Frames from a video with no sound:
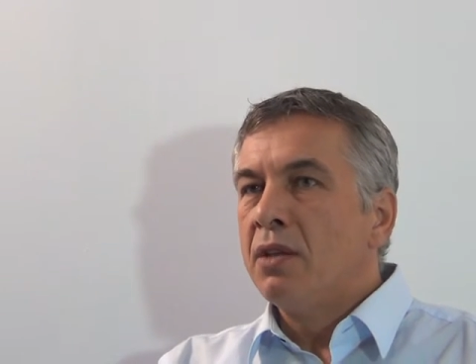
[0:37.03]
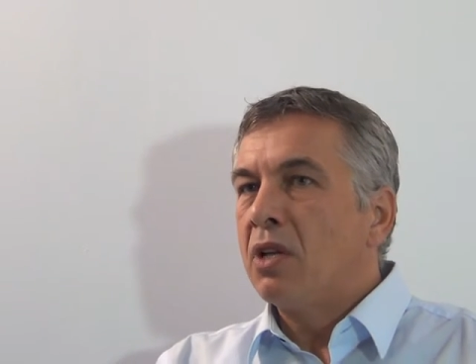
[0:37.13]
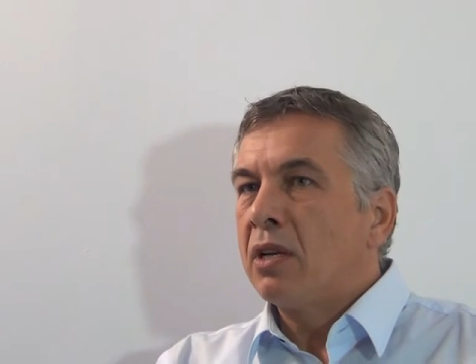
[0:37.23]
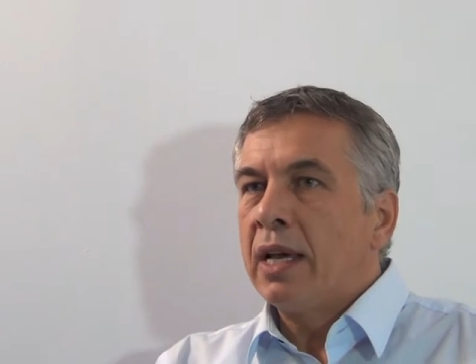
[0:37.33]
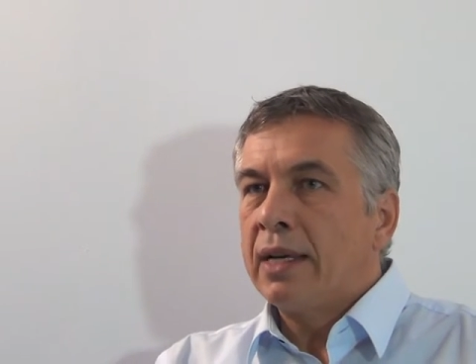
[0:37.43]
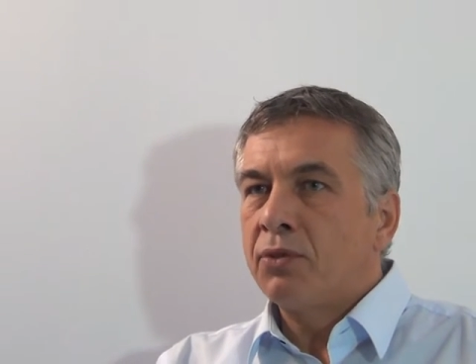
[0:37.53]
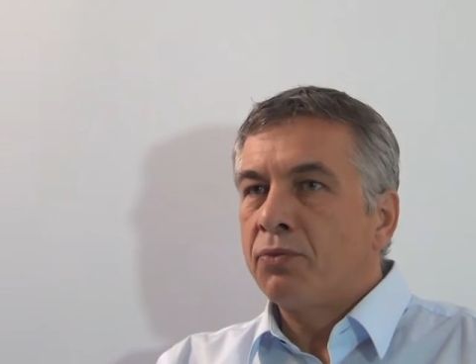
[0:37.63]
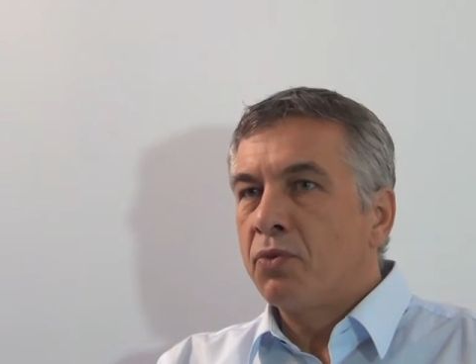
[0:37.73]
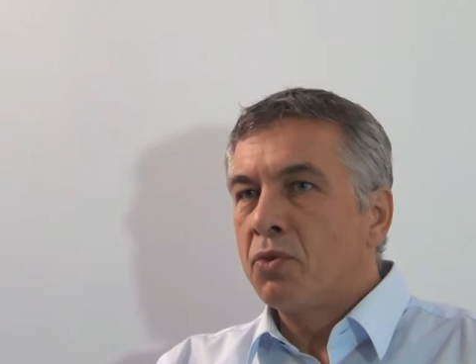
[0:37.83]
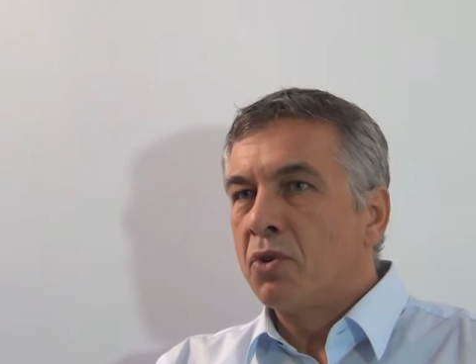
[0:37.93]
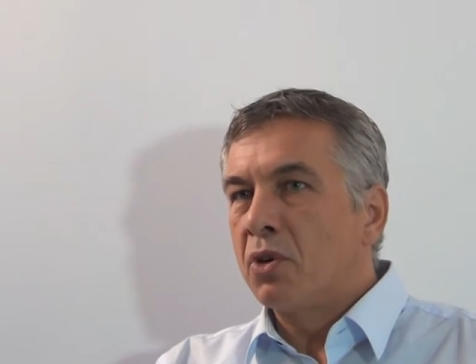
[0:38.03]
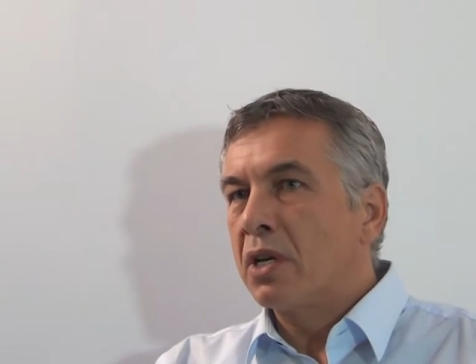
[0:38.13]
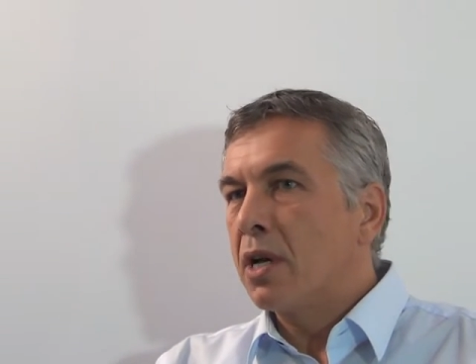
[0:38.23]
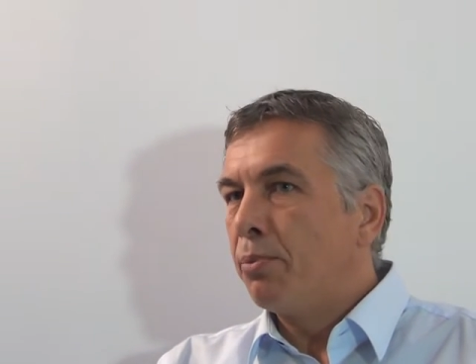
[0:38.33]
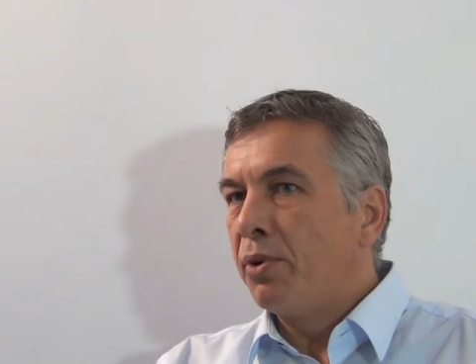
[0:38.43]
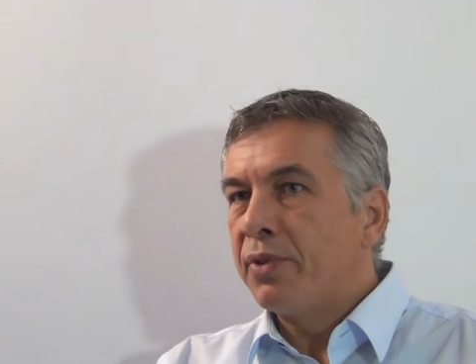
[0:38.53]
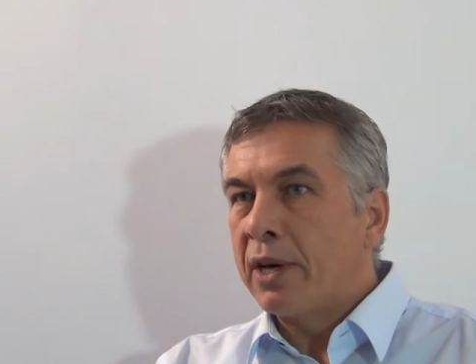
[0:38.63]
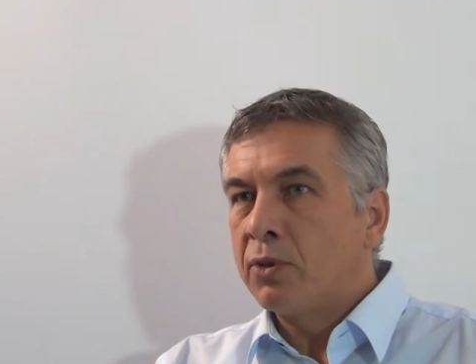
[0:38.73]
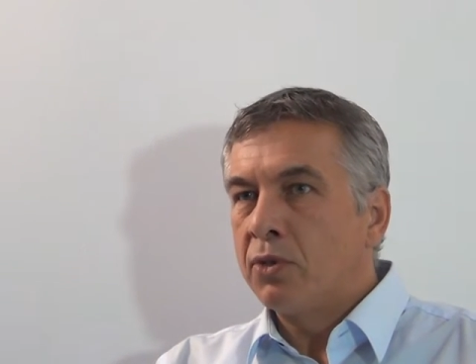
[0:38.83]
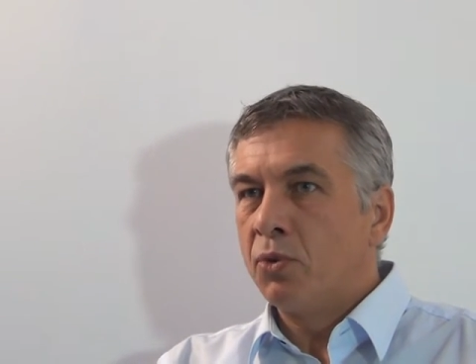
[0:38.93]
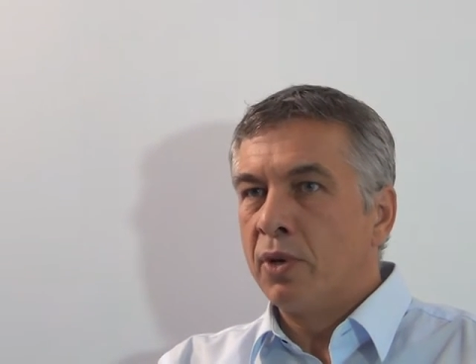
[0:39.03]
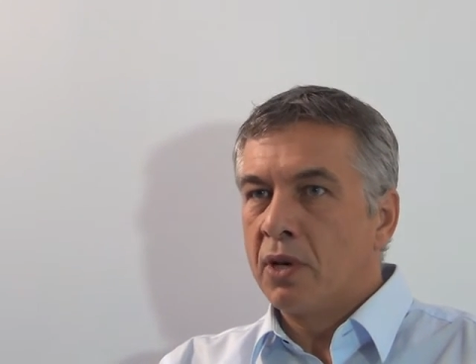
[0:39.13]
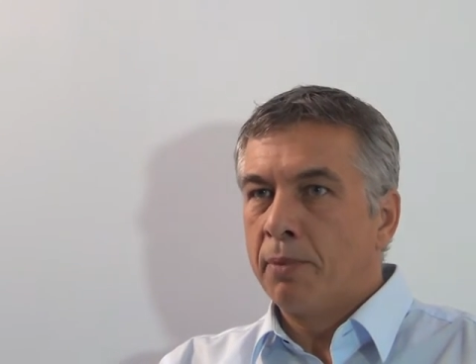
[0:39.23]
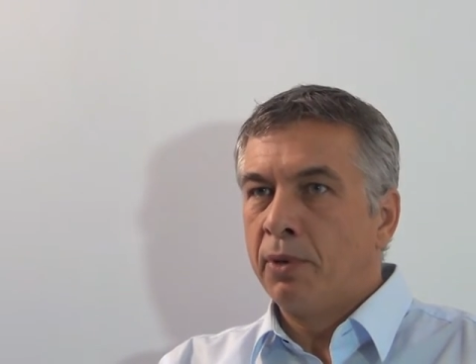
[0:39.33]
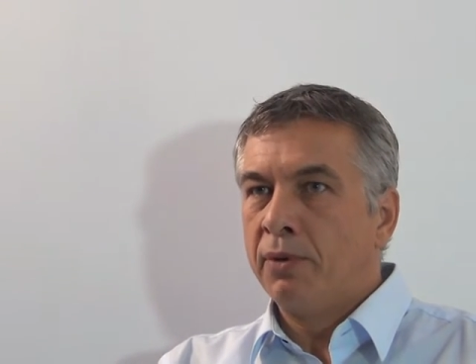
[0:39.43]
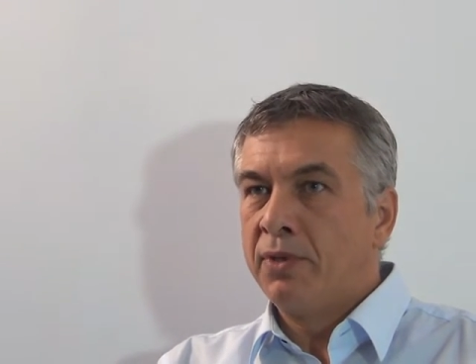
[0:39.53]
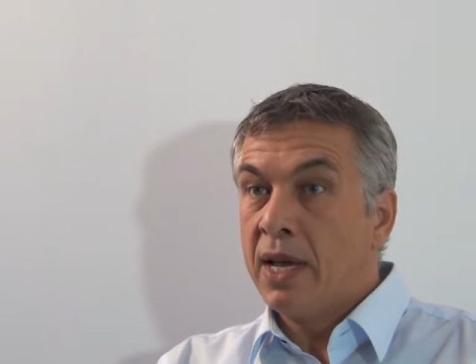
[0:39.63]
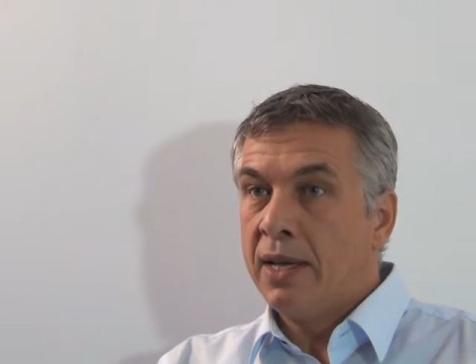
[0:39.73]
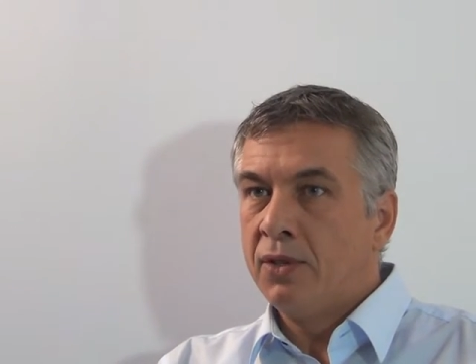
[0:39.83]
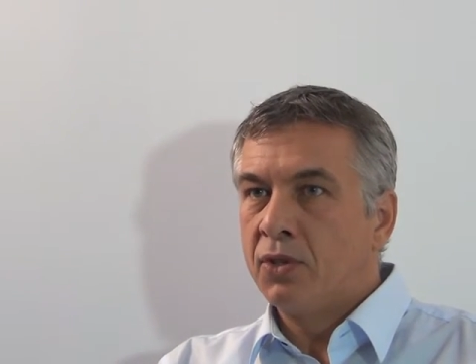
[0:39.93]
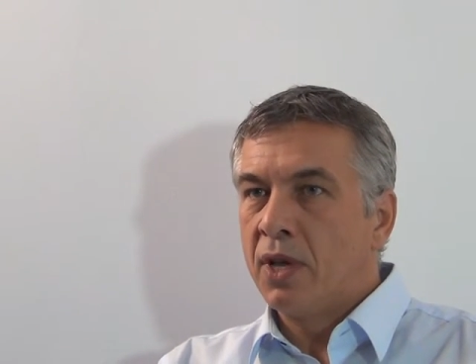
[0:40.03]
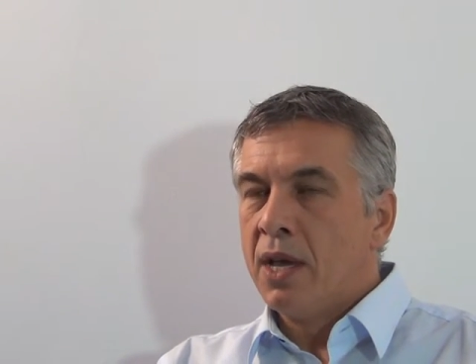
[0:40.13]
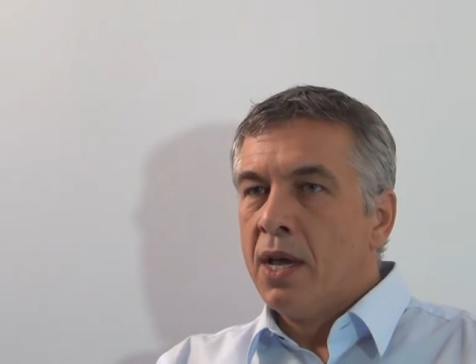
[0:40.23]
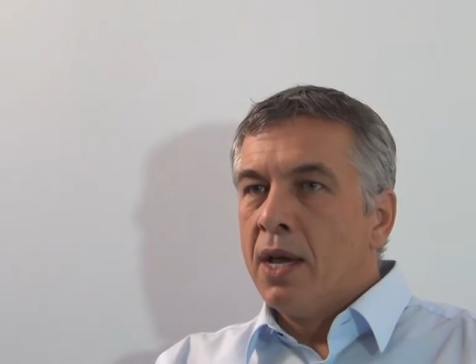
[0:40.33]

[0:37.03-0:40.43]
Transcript: that last for a couple of hours to a couple of days